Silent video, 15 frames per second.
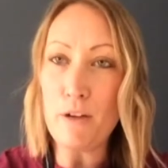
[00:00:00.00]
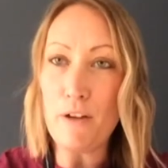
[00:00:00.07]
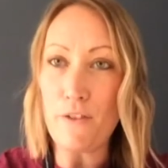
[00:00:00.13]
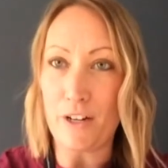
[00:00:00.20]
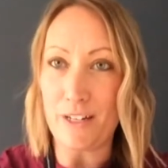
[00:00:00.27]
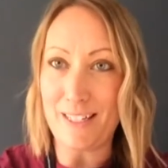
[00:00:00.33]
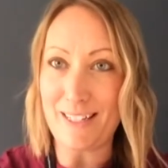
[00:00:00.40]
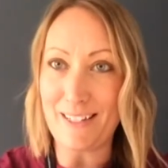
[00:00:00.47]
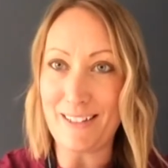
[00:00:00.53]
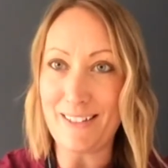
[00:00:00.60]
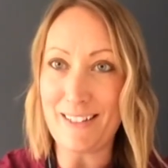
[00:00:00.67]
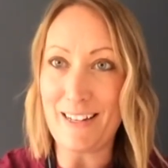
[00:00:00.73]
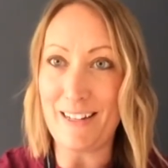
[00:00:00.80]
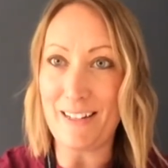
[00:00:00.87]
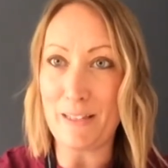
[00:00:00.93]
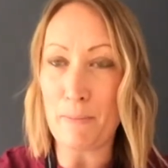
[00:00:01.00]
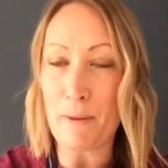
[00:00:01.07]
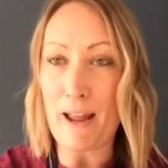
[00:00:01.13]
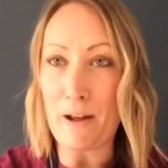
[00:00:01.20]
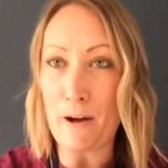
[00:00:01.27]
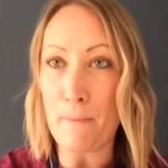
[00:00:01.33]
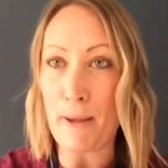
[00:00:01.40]
move on and start to learn to
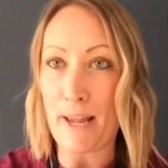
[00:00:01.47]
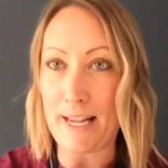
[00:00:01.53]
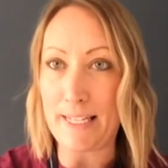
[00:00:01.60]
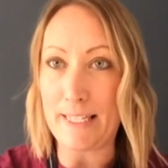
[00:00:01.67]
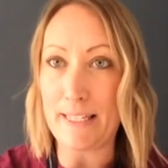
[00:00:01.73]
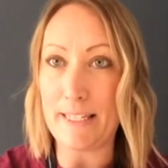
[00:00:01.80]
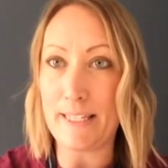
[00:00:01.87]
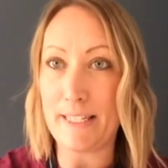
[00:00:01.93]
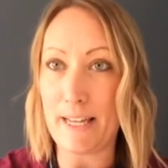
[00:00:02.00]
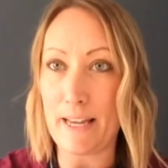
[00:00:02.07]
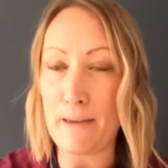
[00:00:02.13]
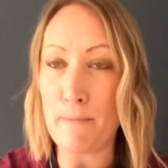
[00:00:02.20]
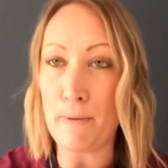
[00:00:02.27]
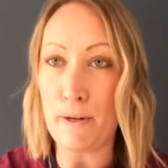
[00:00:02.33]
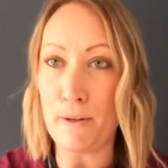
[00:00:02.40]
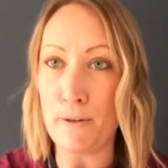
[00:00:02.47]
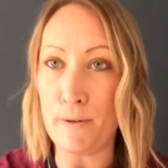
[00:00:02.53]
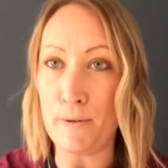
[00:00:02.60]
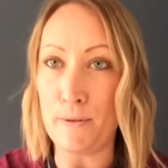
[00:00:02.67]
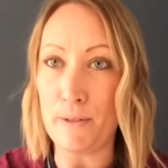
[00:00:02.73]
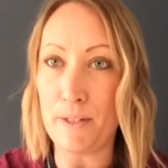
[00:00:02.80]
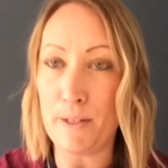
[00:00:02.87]
play our piece, the C
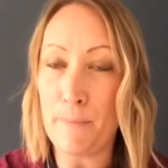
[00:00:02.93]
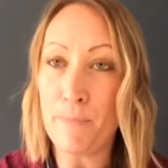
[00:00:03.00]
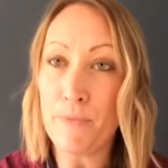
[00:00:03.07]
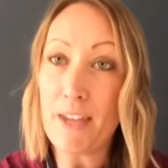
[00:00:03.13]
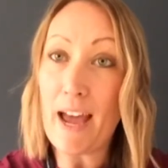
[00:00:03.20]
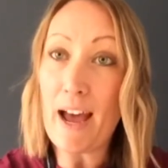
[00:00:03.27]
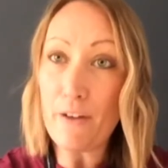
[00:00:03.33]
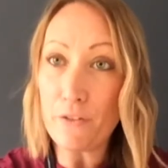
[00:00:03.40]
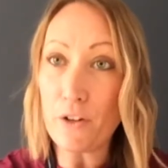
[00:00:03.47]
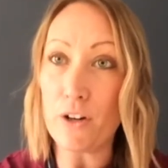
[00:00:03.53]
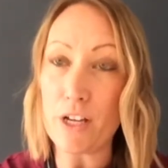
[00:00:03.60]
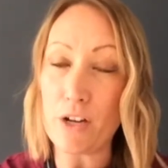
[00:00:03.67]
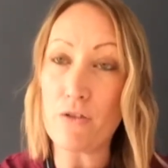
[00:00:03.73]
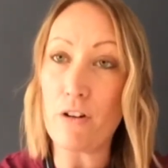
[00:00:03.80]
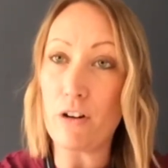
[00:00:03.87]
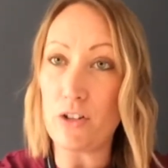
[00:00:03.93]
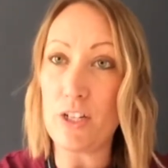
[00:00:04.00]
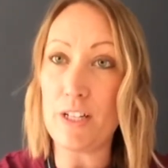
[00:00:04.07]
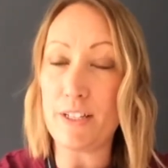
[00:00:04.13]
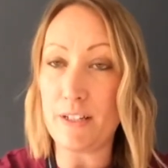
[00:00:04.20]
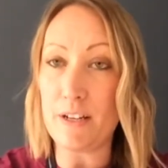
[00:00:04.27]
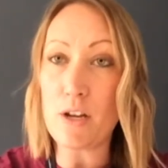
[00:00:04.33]
blues. You have got your
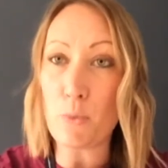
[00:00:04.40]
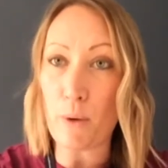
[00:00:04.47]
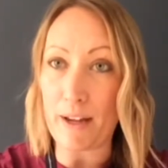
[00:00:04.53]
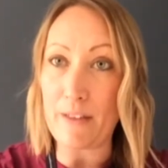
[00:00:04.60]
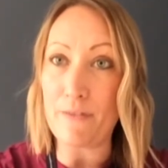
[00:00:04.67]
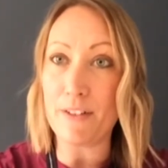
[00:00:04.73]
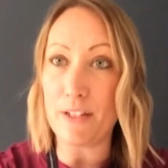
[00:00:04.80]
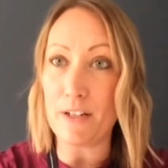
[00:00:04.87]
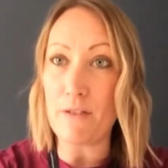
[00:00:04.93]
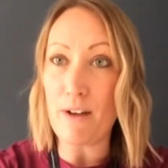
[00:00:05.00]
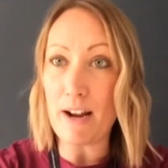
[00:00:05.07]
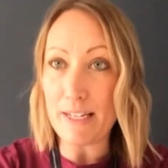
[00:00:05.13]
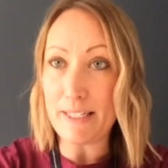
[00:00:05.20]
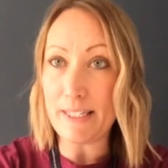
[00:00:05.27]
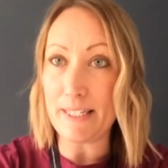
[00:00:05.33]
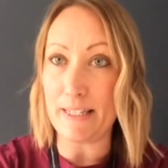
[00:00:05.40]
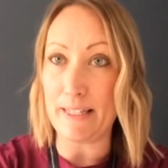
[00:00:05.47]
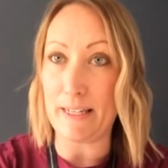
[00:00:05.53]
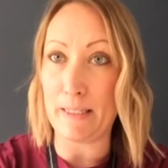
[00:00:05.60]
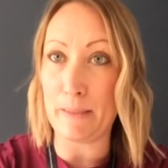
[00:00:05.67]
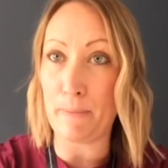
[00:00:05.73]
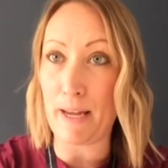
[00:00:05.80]
crotchets and your quavers and your rests in
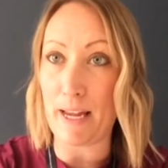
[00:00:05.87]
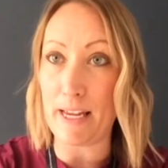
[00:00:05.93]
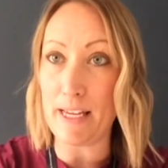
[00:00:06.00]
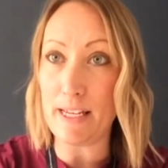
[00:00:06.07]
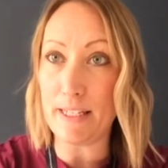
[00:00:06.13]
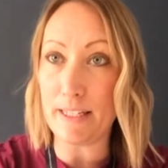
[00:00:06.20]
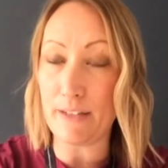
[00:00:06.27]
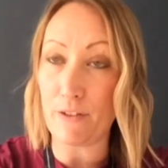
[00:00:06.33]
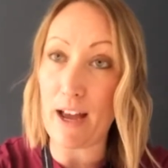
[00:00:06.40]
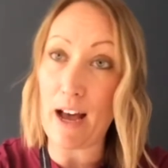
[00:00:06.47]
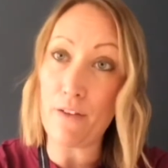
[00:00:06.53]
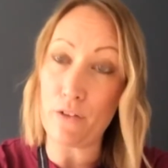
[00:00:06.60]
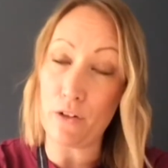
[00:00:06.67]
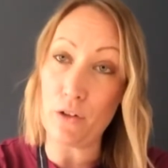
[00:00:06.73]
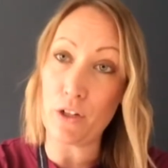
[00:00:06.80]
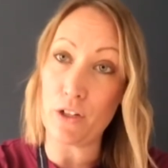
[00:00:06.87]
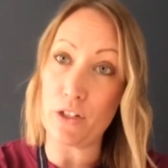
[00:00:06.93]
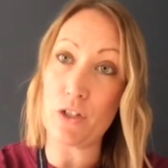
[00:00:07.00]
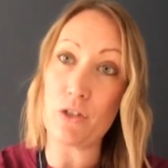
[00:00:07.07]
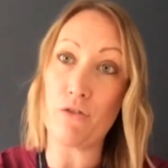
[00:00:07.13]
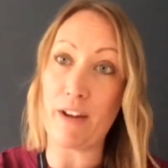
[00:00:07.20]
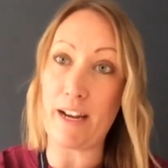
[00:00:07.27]
this piece. If you have a look at the
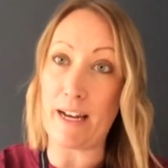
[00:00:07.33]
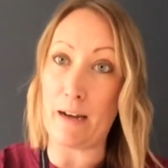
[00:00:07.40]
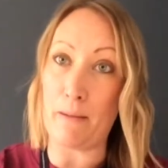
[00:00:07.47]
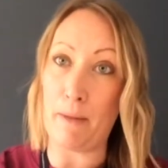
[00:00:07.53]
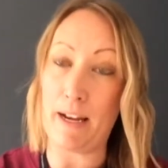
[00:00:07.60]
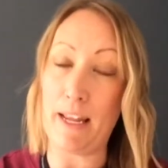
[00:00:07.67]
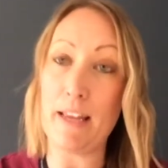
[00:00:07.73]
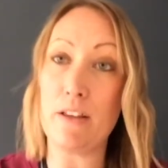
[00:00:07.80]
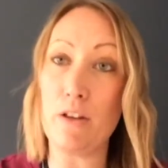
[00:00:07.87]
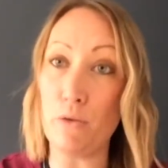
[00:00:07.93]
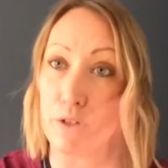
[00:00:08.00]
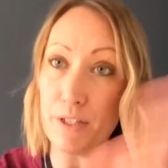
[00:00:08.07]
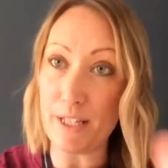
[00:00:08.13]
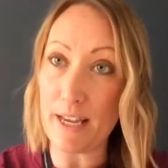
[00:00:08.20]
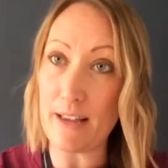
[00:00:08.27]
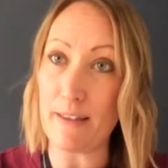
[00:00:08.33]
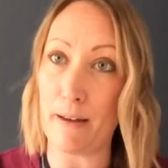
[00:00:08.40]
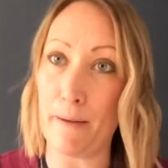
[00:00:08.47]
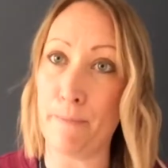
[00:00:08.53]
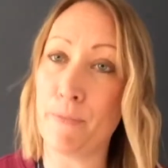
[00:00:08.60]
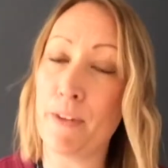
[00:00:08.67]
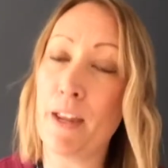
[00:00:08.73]
screen in a minute, you'll see them.